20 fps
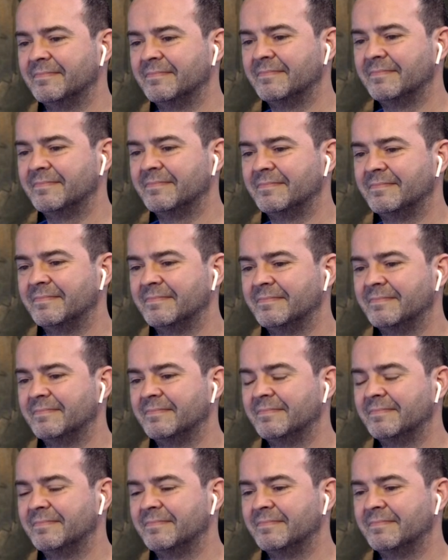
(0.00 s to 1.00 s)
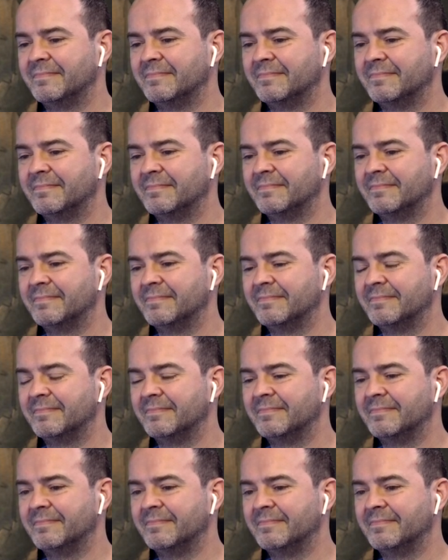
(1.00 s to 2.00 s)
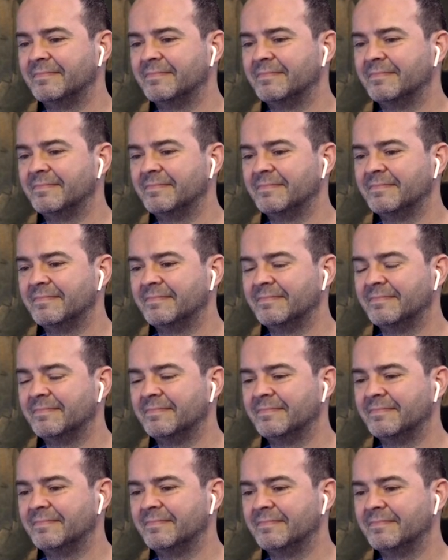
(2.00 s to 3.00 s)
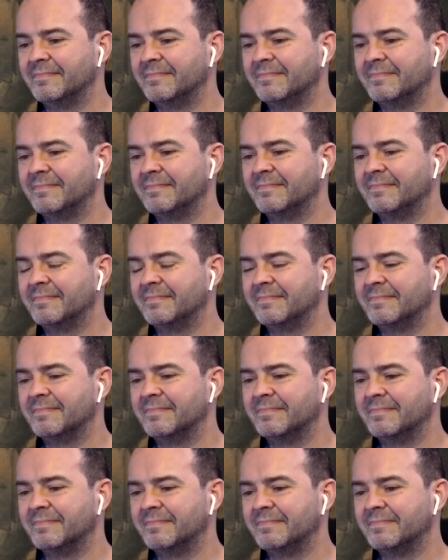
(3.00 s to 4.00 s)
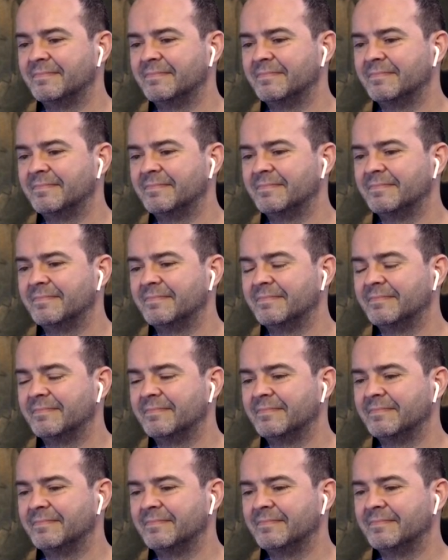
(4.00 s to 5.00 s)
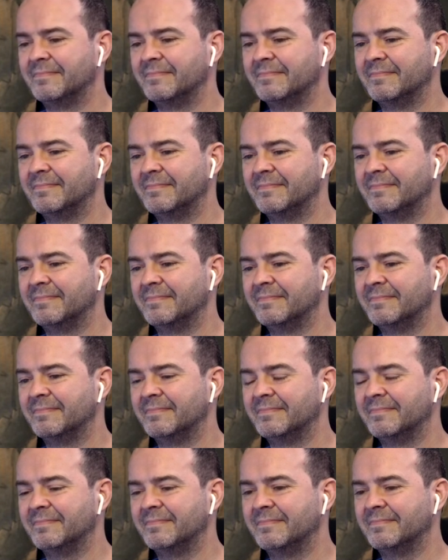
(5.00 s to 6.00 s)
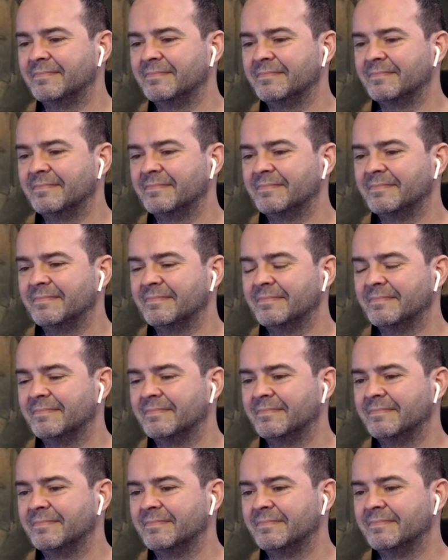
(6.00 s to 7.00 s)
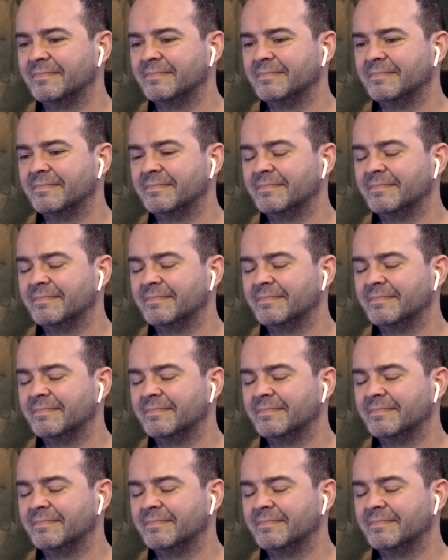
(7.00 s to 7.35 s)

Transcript: The person shown says nothing.